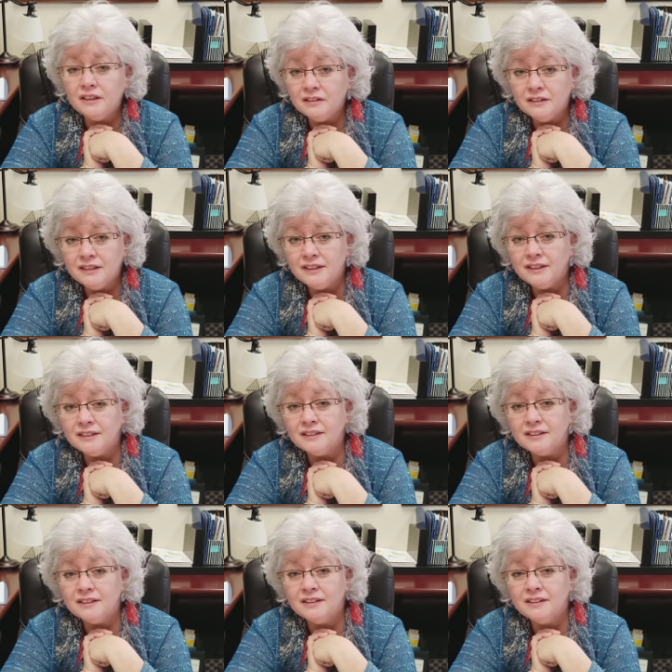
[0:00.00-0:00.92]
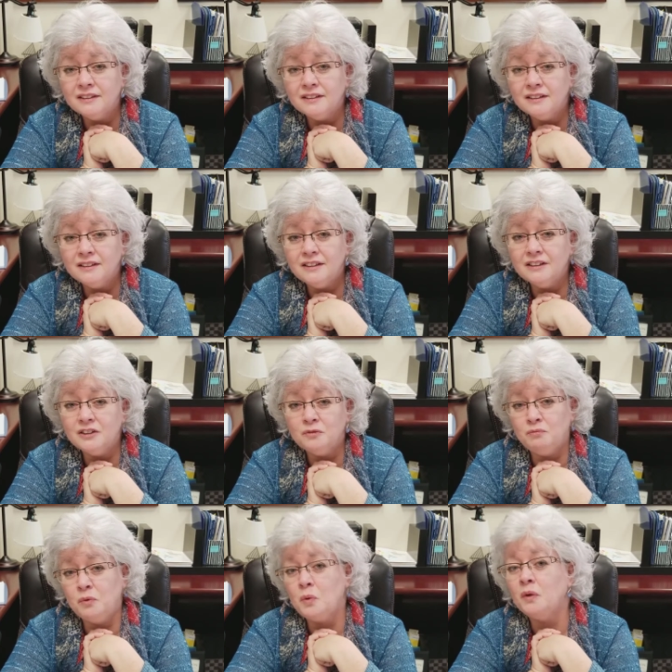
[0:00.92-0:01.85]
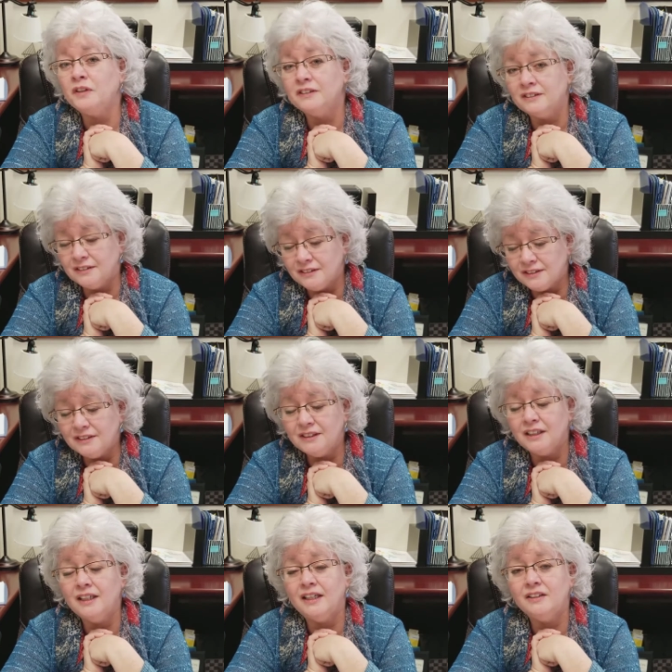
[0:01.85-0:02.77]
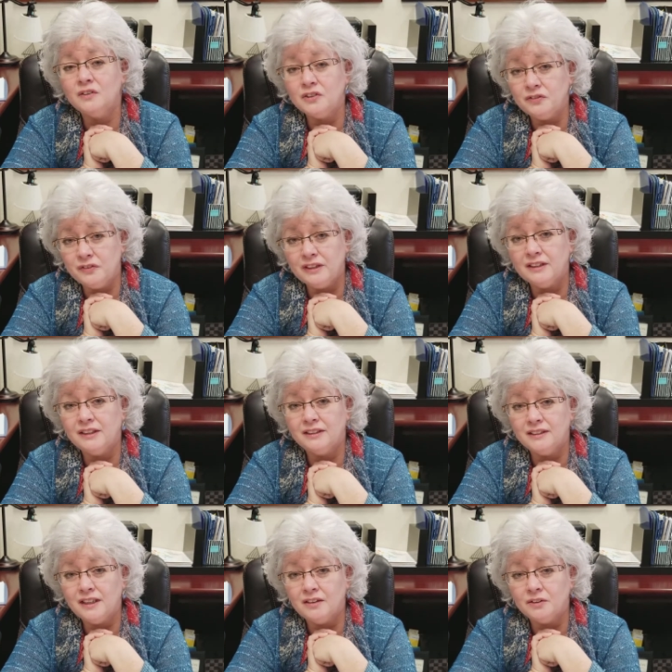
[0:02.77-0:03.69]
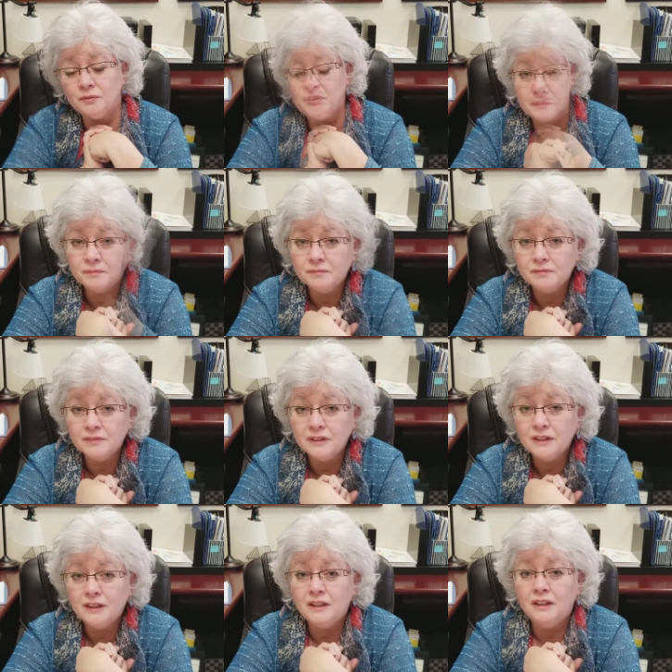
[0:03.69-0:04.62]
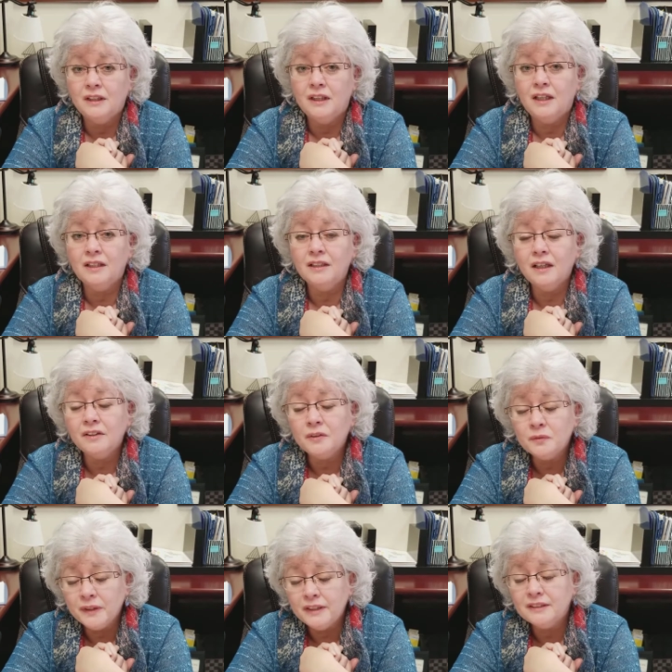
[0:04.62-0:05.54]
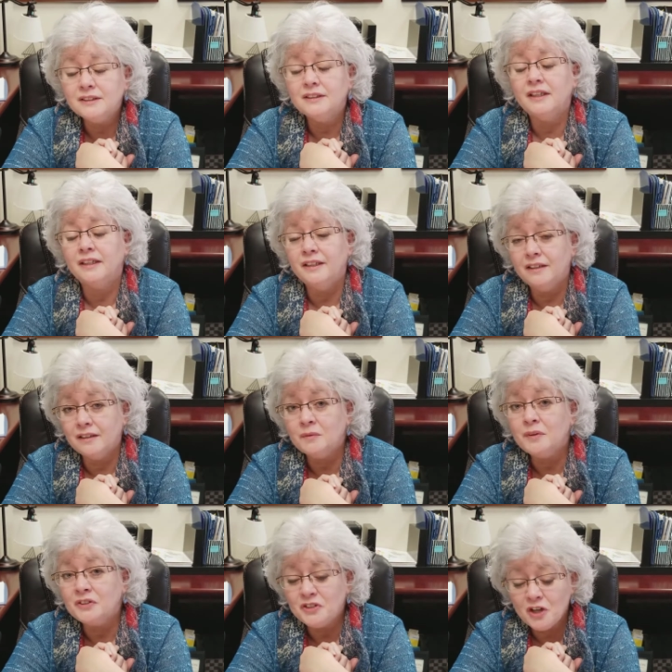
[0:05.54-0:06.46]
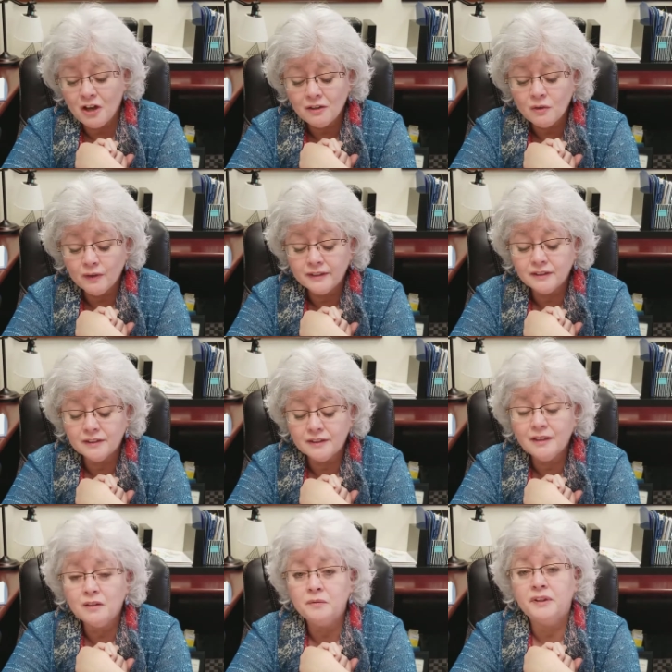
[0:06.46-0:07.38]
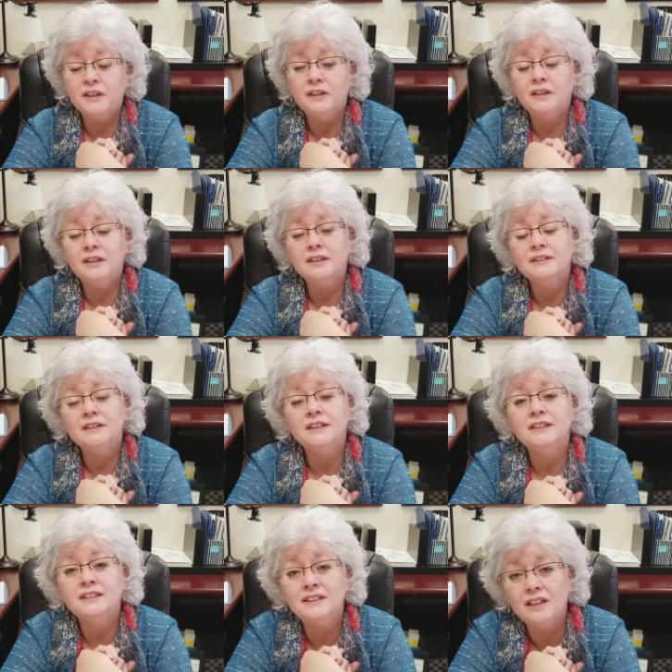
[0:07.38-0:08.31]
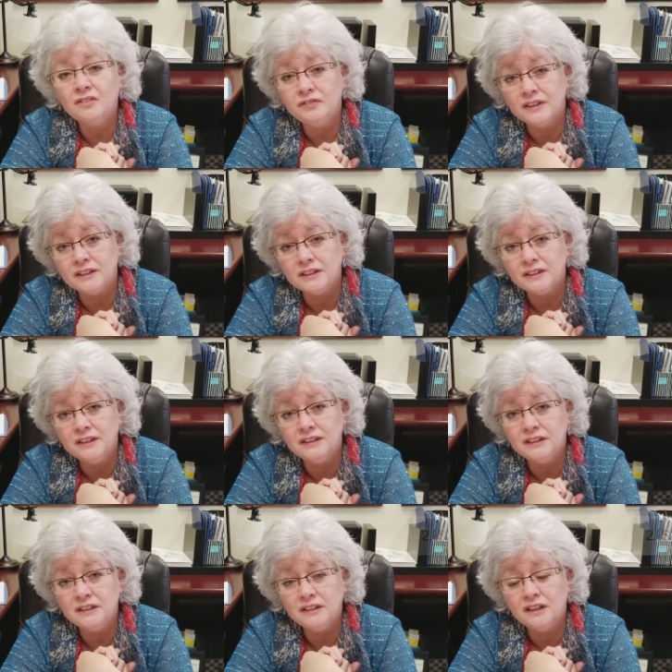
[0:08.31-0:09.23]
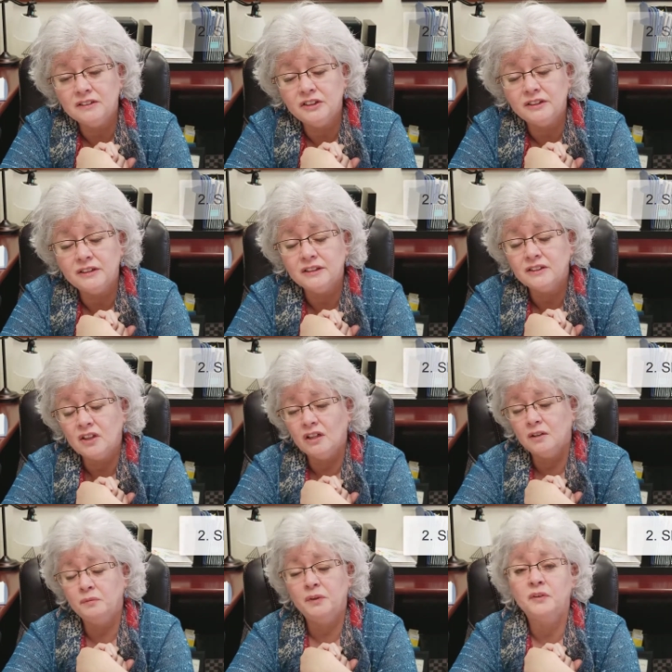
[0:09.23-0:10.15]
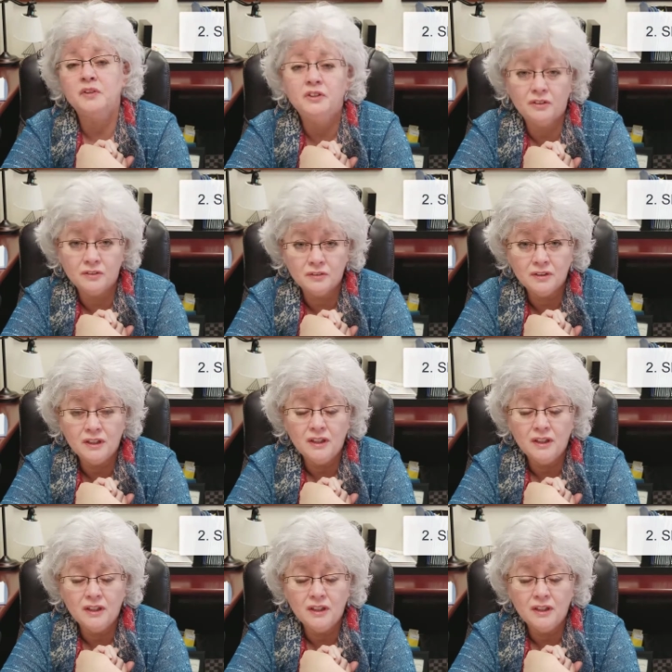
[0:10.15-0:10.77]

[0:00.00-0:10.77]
illness. It's important to let those feelings out. Another reason I hear about not going to therapy is it's selfish, it's indulgent, it's all about you.